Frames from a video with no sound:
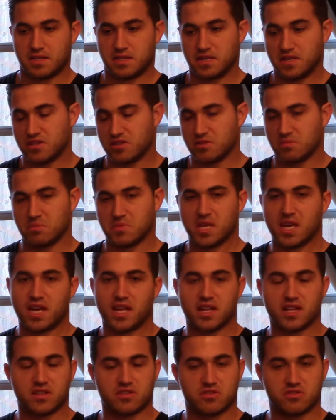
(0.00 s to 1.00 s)
teach them
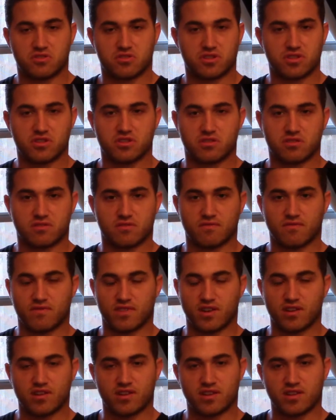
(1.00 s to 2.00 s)
that it's just
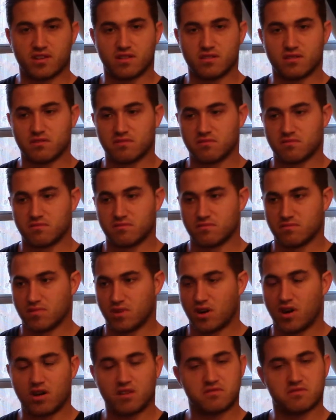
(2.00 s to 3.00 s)
very
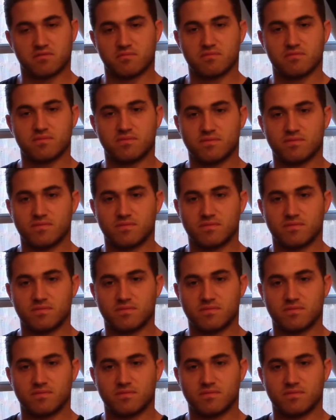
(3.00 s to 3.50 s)
awesome.